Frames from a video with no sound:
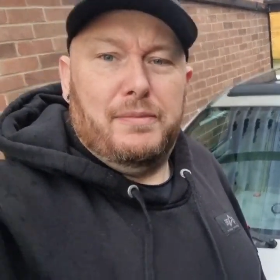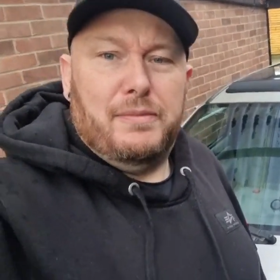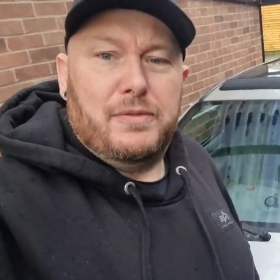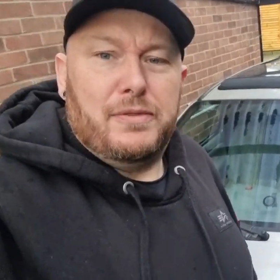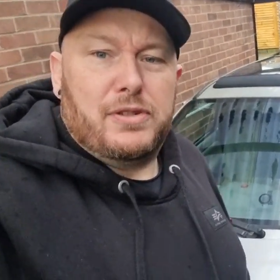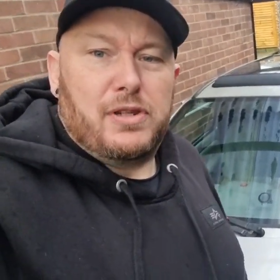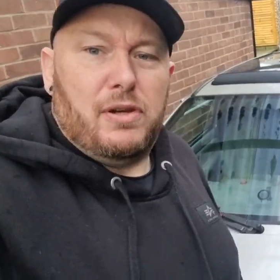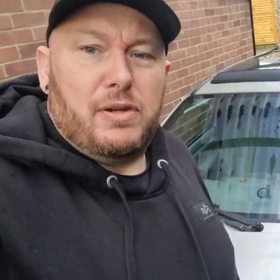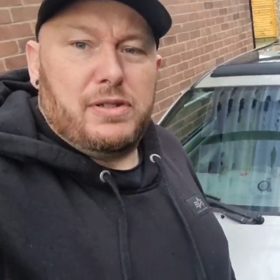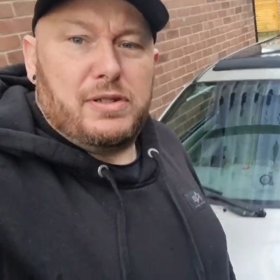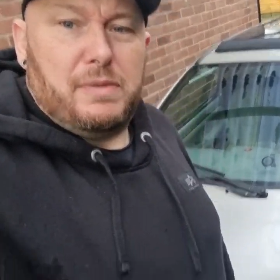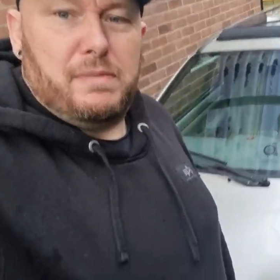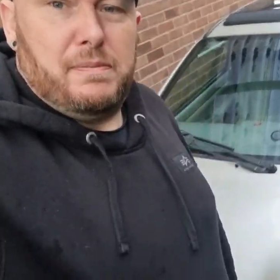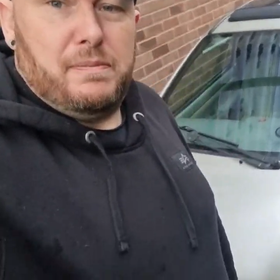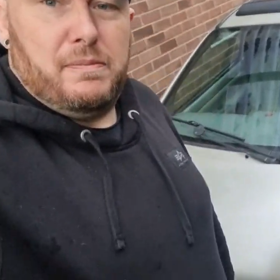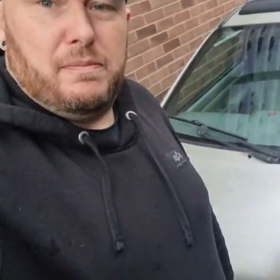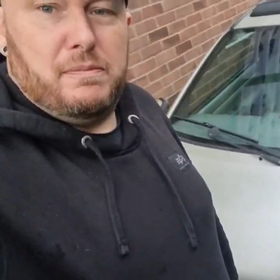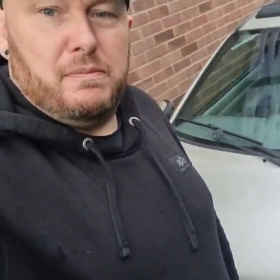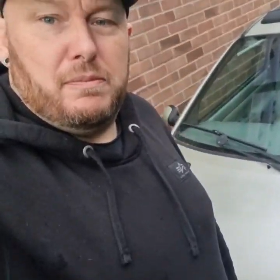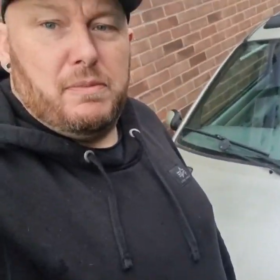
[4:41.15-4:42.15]
So I said
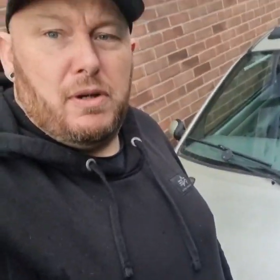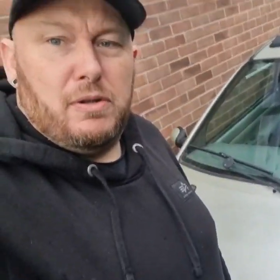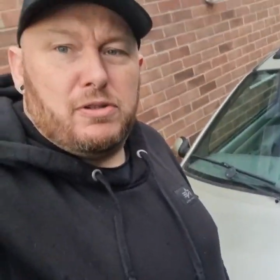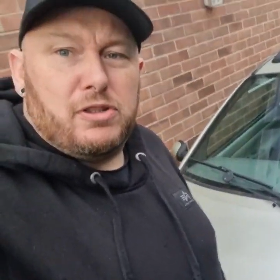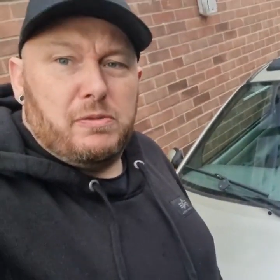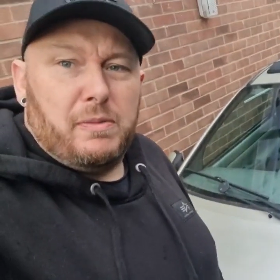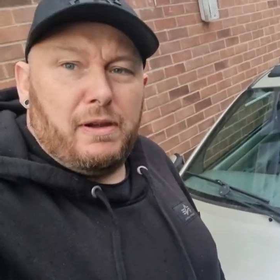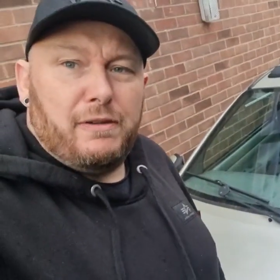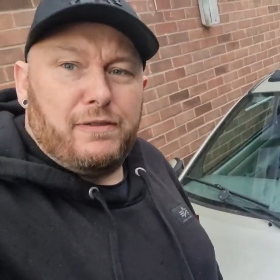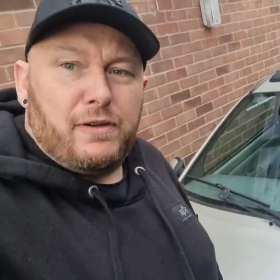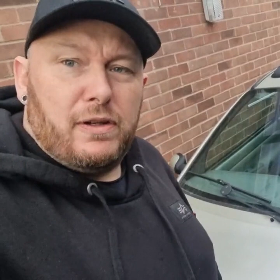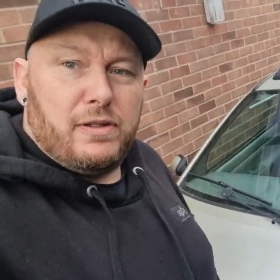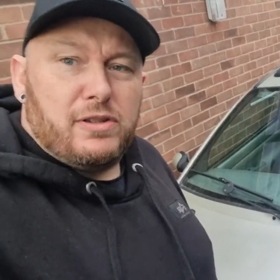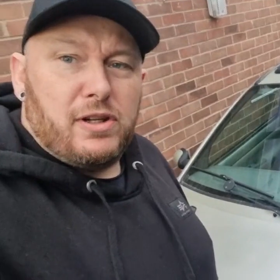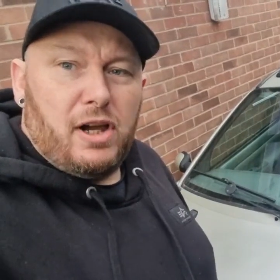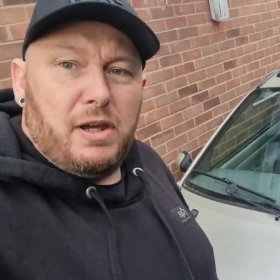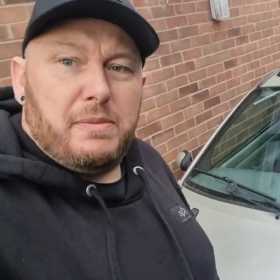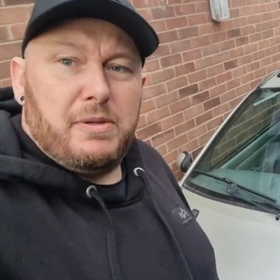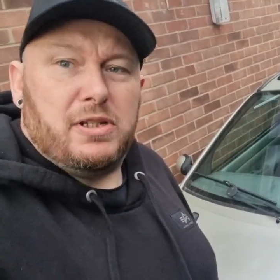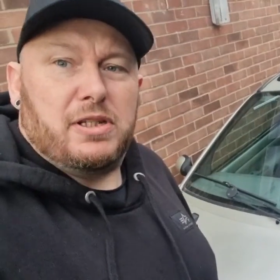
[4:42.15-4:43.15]
most of my
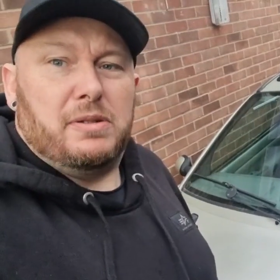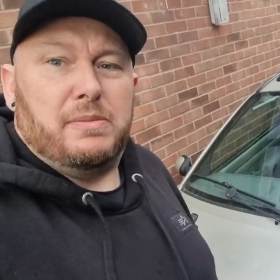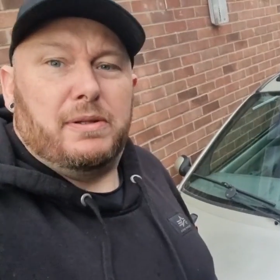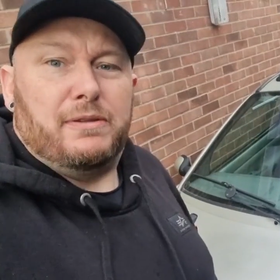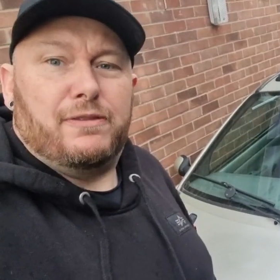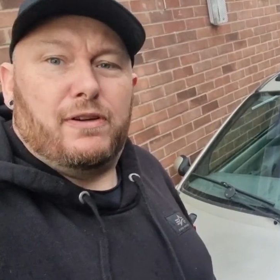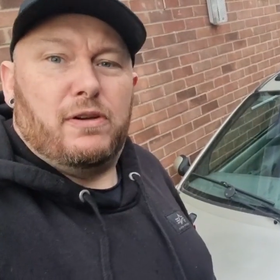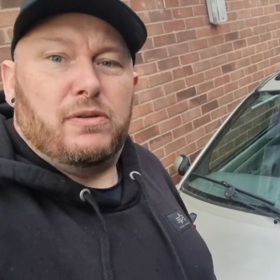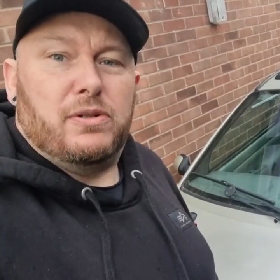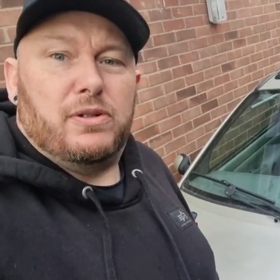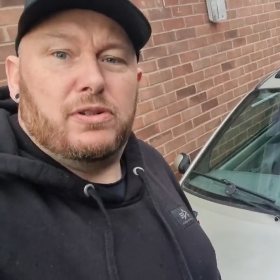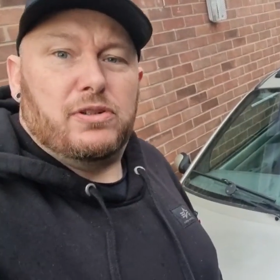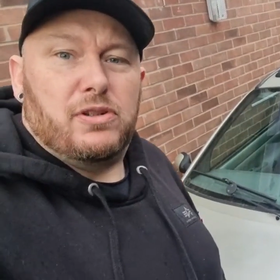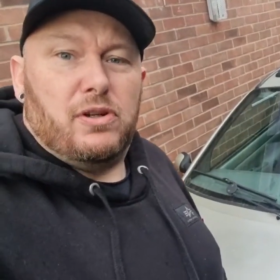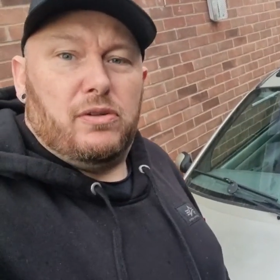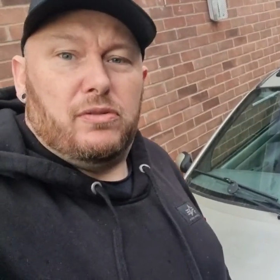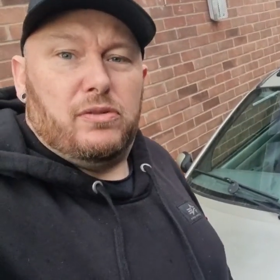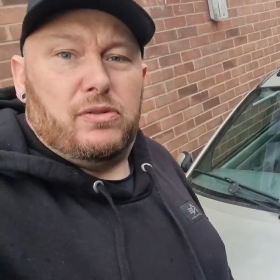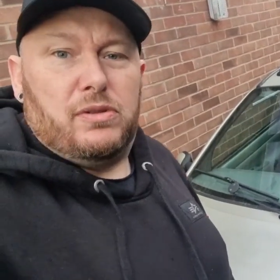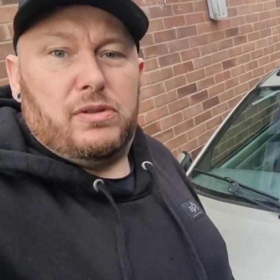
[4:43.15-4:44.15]
time is going to be focused
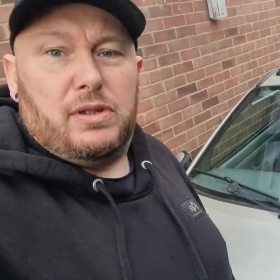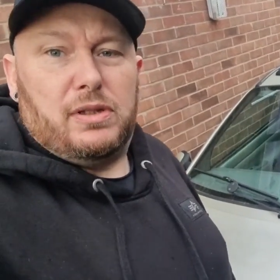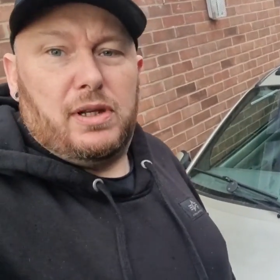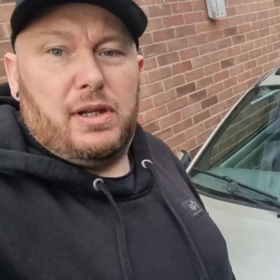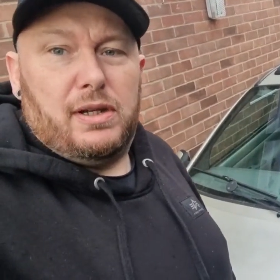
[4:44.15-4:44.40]
on